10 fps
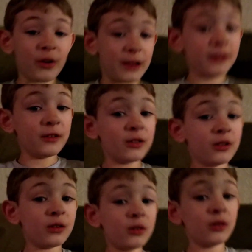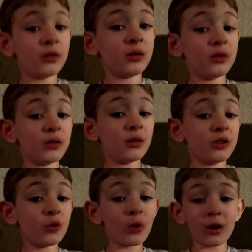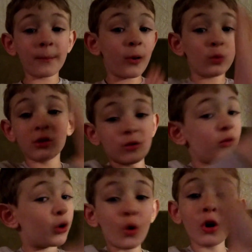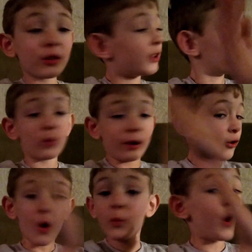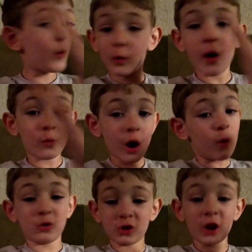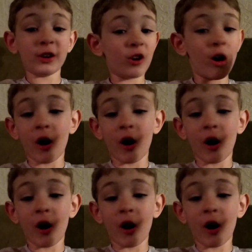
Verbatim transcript: movie. You weren't supposed to record this one. No, no, no, no. Shut it